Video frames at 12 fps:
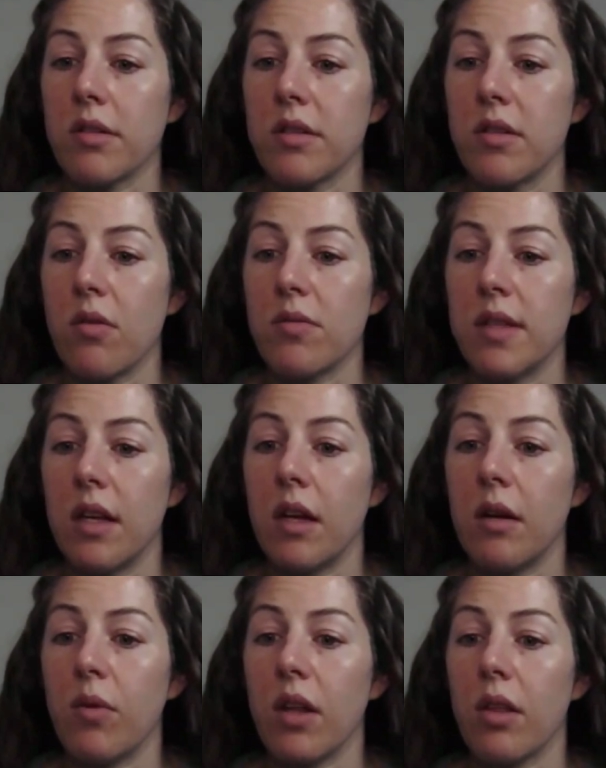
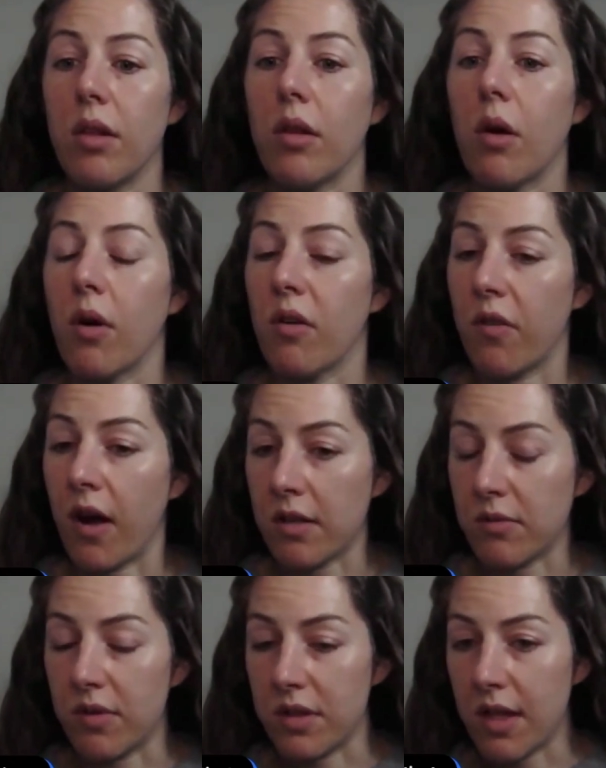associated with lower
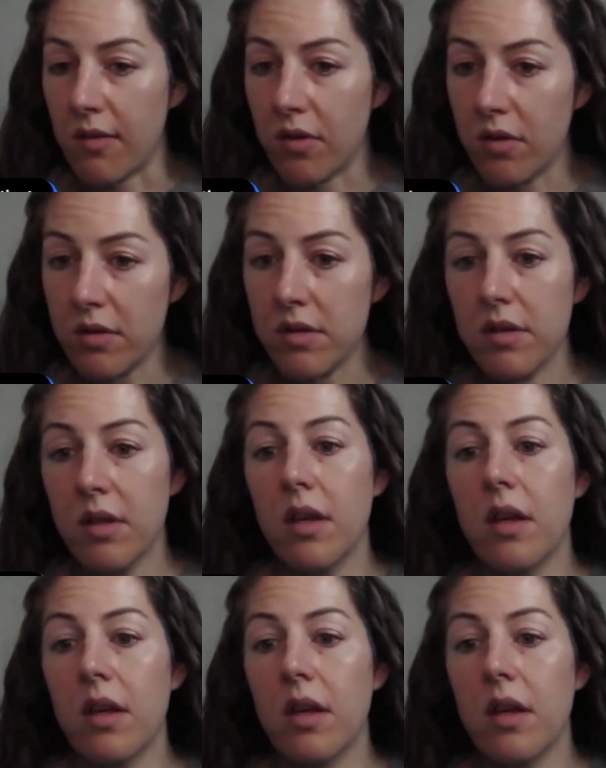phosphorus levels.